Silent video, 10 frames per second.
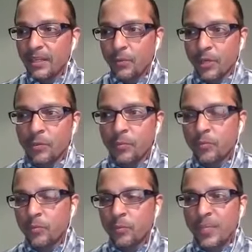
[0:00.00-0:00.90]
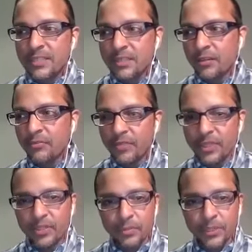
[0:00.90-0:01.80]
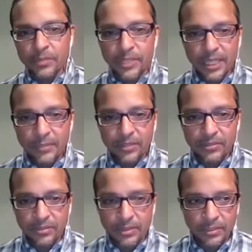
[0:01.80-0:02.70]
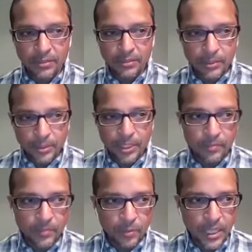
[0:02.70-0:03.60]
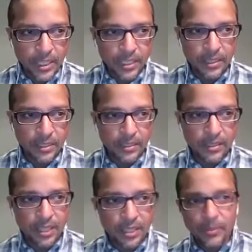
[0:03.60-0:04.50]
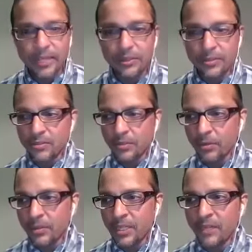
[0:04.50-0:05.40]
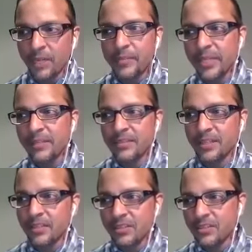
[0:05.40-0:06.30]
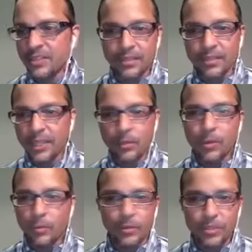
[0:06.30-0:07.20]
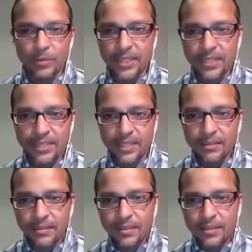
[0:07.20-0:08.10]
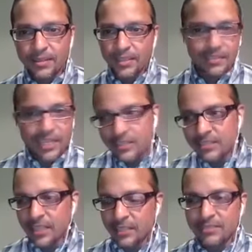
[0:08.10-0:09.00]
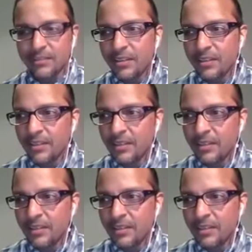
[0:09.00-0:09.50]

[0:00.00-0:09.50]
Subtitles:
where myself and three other comics, Larry Reeb, Dwayne Kennedy, Katie Miners, all gave updates, what we were doing that day, 90 seconds long.